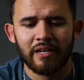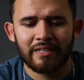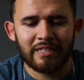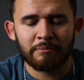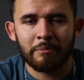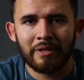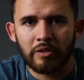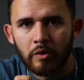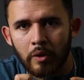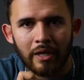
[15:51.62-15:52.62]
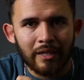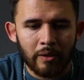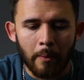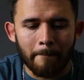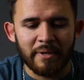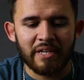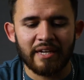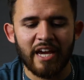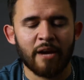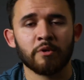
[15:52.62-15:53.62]
It's gonna be my little B
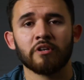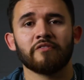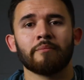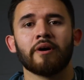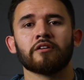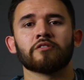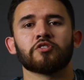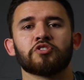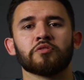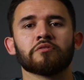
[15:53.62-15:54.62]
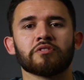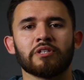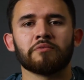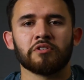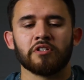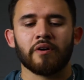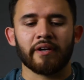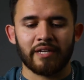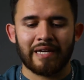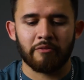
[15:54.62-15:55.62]
camera. If I'm out on a shoot or something, you know,
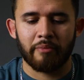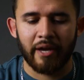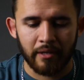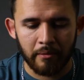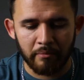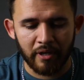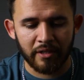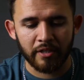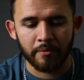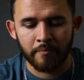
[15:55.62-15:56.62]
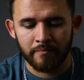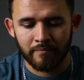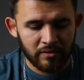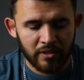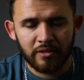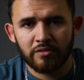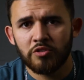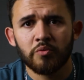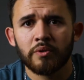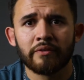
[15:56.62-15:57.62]
I can have a backup body to
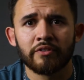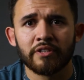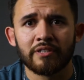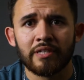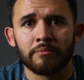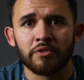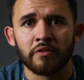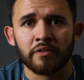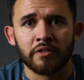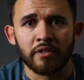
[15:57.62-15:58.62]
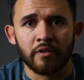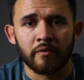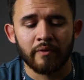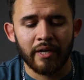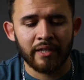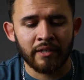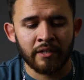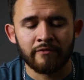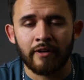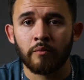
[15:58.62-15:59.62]
do whatever it is I'm doing, you know. And
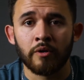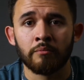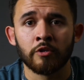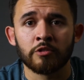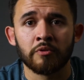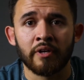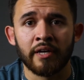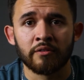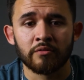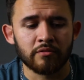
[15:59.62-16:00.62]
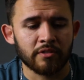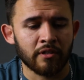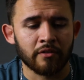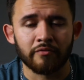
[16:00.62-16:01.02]
then if I want multiple angles on